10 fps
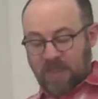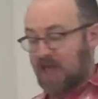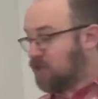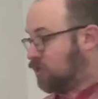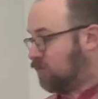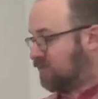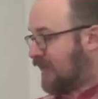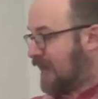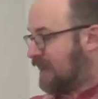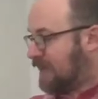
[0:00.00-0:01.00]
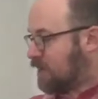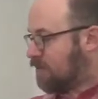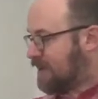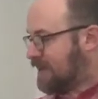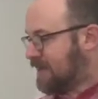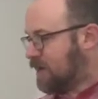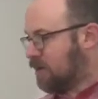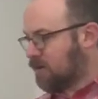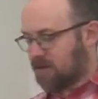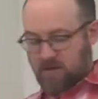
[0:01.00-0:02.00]
and use that here and
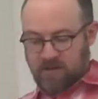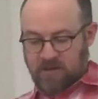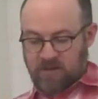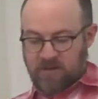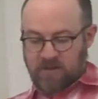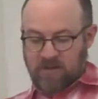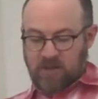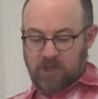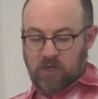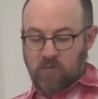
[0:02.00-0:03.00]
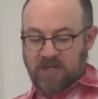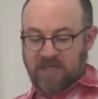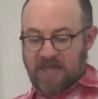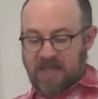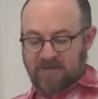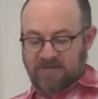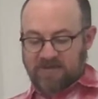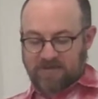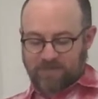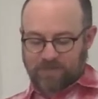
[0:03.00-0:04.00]
here, you would get,
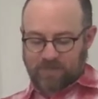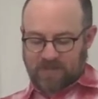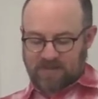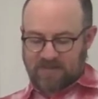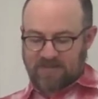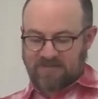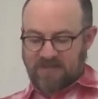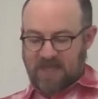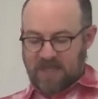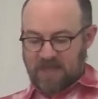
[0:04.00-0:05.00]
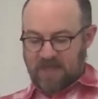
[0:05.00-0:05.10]
let's see,